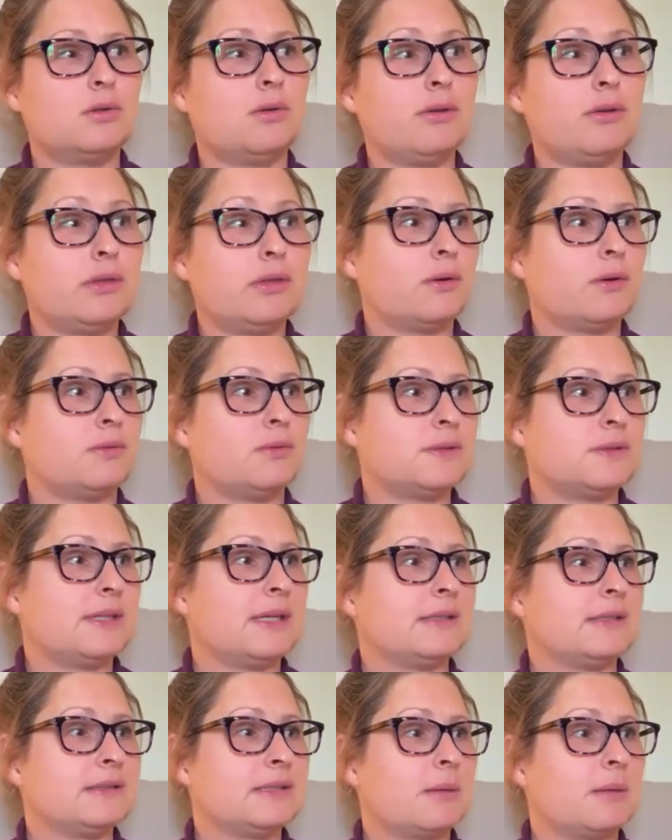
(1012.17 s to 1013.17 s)
doing those
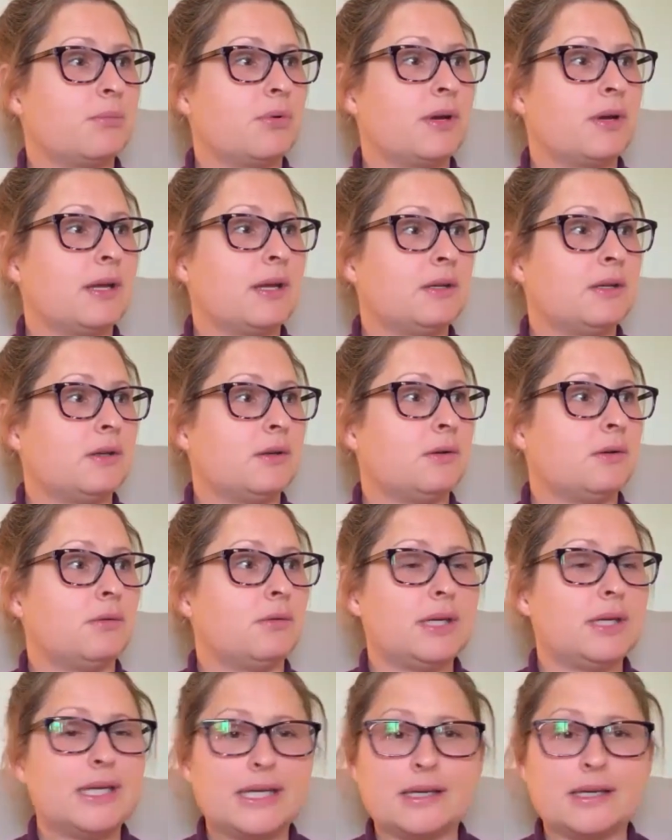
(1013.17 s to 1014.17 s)
things that bring
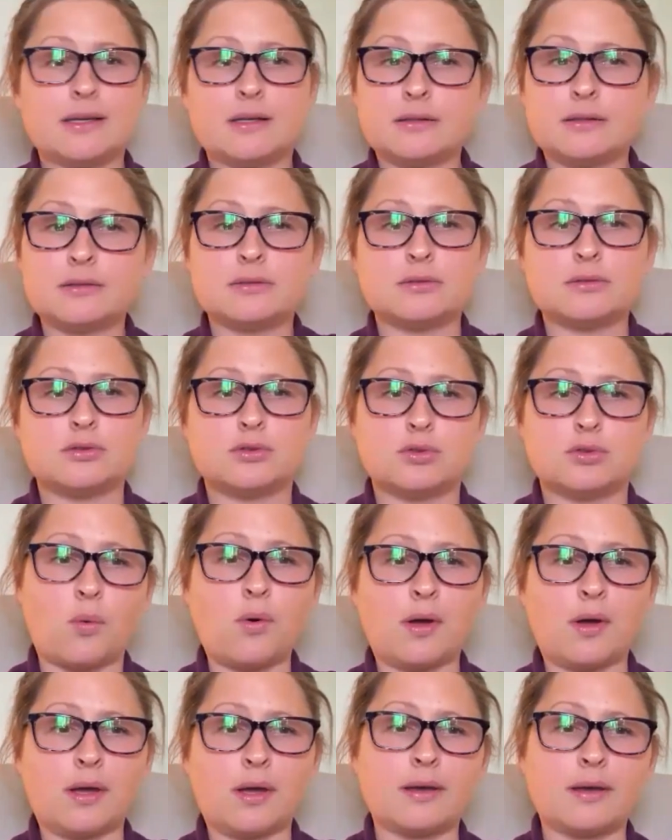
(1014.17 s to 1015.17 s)
you in
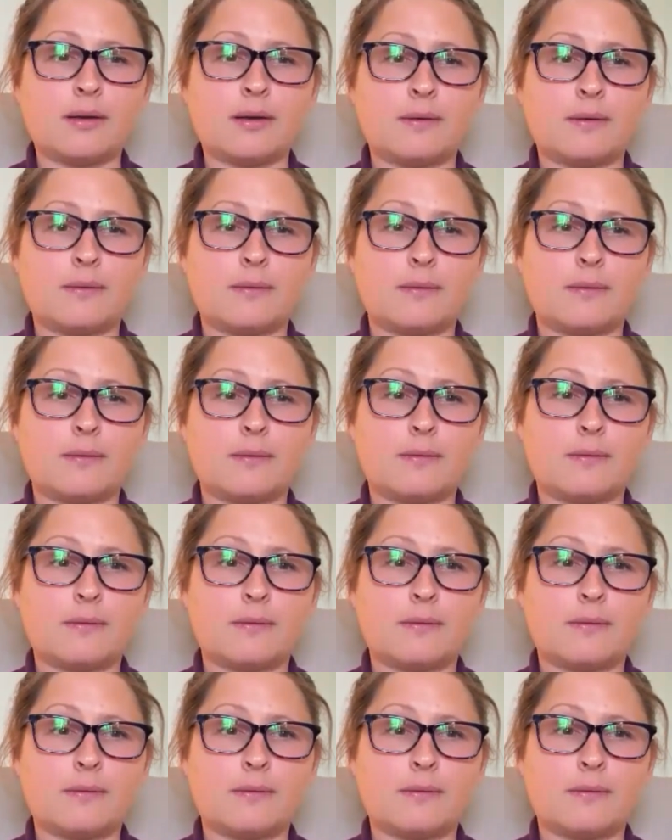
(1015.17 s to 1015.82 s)
joy,